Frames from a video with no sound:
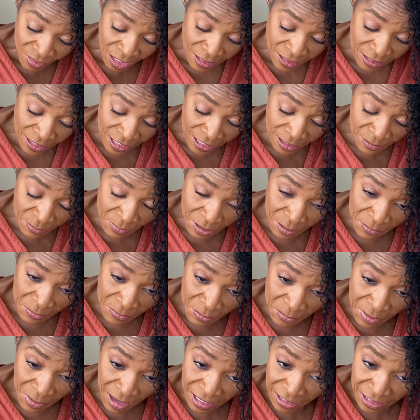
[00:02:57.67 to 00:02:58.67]
that I'm
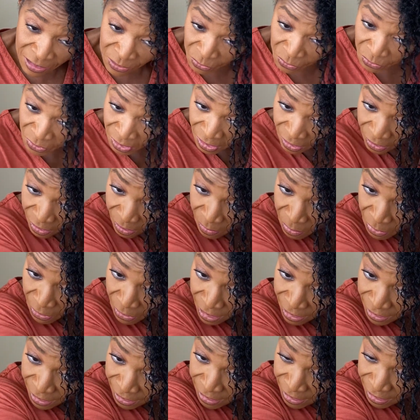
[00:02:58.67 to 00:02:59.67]
coming back using her
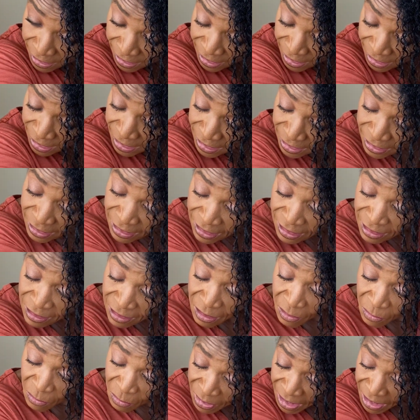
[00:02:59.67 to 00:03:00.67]
product again.
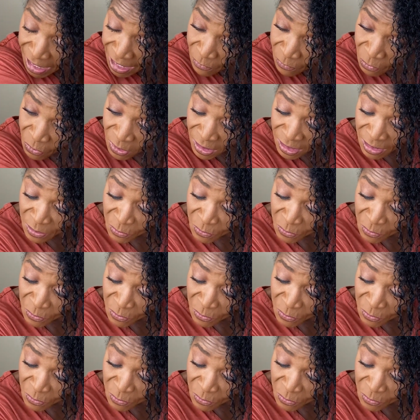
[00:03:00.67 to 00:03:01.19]
But I really